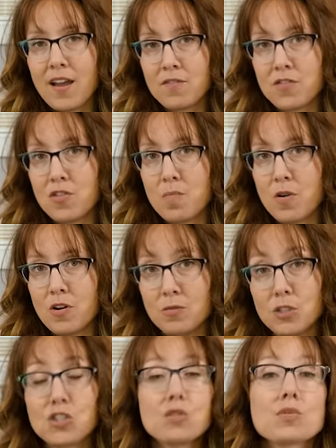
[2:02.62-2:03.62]
after the ball,
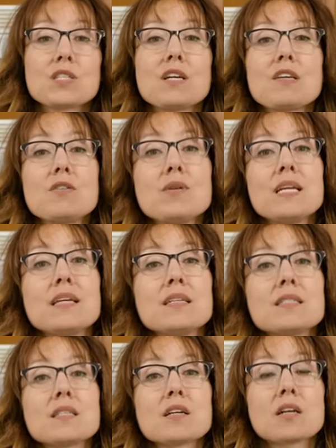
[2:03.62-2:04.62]
which she will tell you
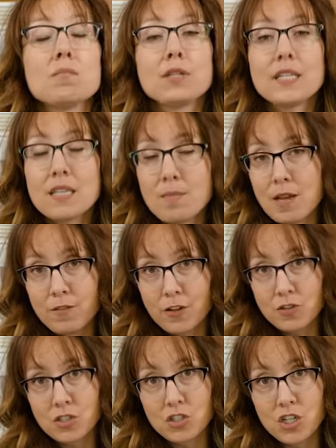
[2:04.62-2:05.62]
is completely my
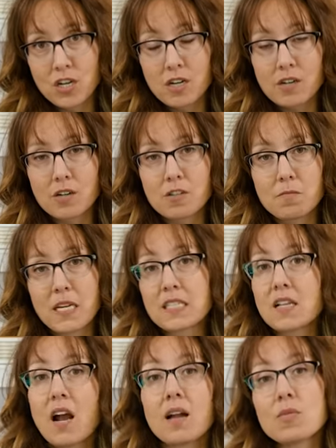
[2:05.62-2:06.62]
fault that she got hurt
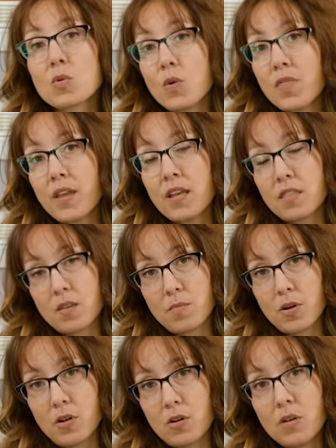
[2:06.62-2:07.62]
because I'm the one that hit the
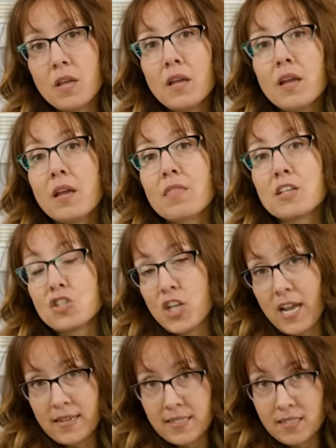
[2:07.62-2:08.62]
ball that she
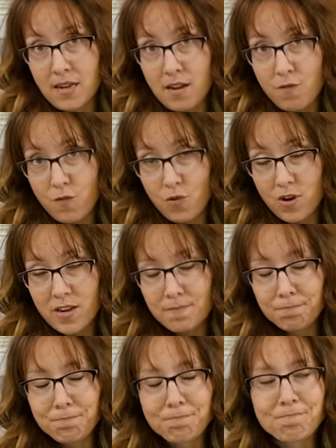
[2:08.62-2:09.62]
had to dive for it.